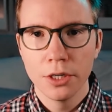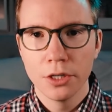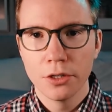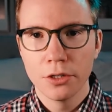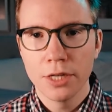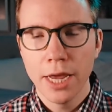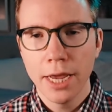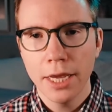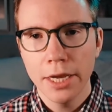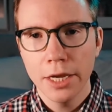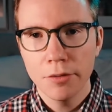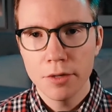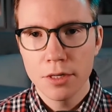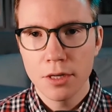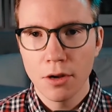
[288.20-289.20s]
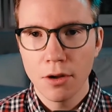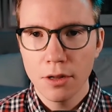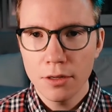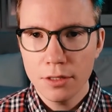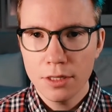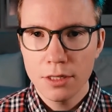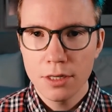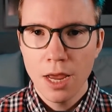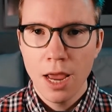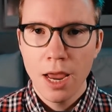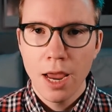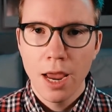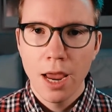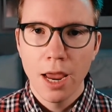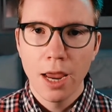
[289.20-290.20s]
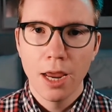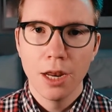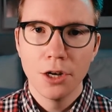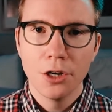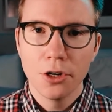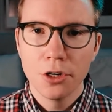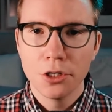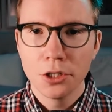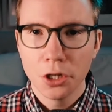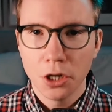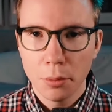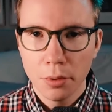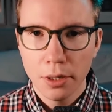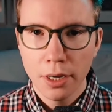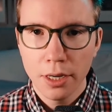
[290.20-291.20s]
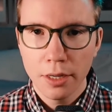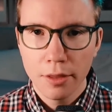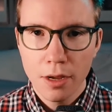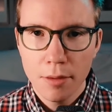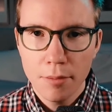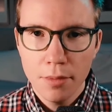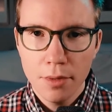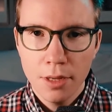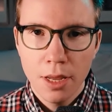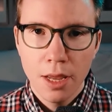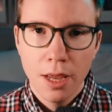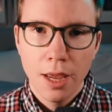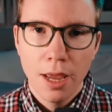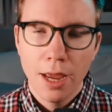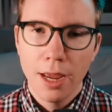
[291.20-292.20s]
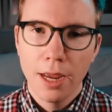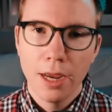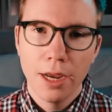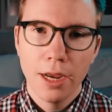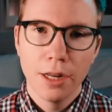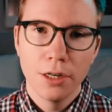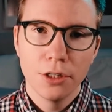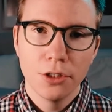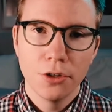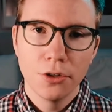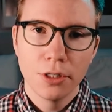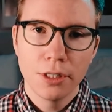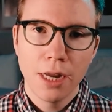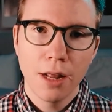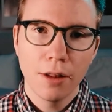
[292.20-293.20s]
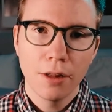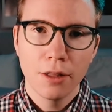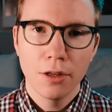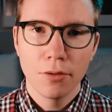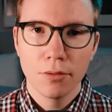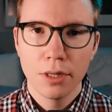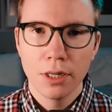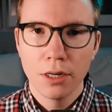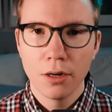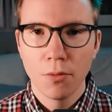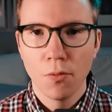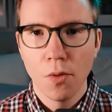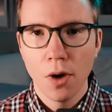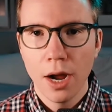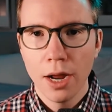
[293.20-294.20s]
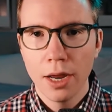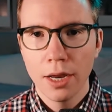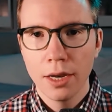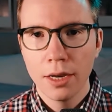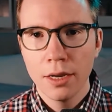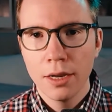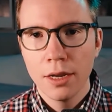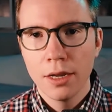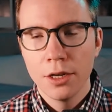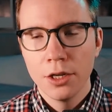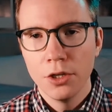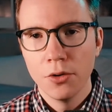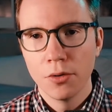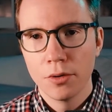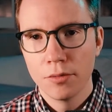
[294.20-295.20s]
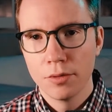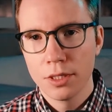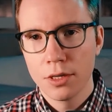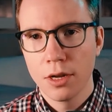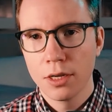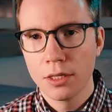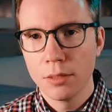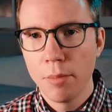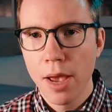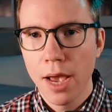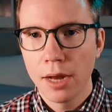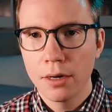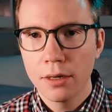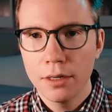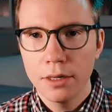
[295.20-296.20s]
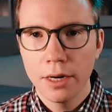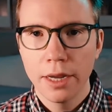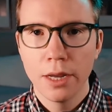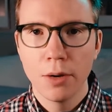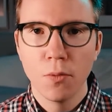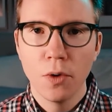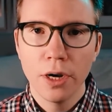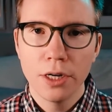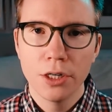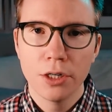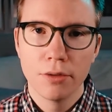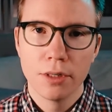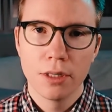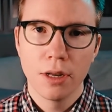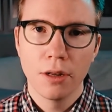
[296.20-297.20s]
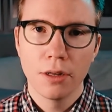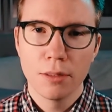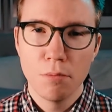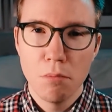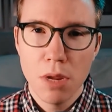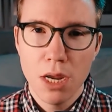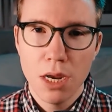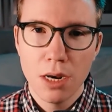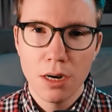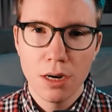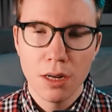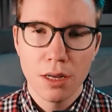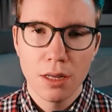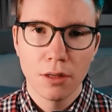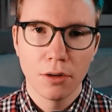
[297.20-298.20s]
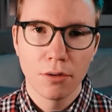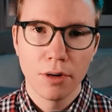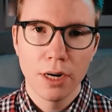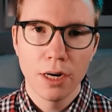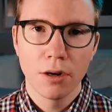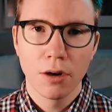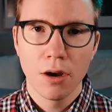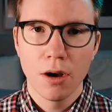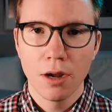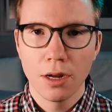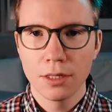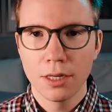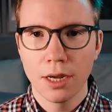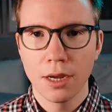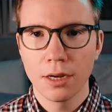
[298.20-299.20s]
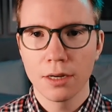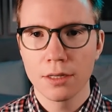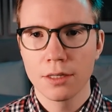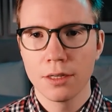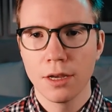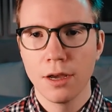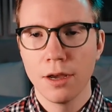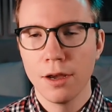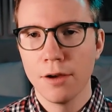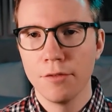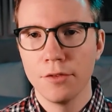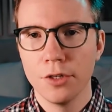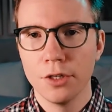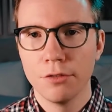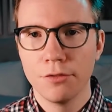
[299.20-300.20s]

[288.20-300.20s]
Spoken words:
you're taking results and you're interpreting them, and you're telling the reader why your results matter and what your results mean in the greater context of your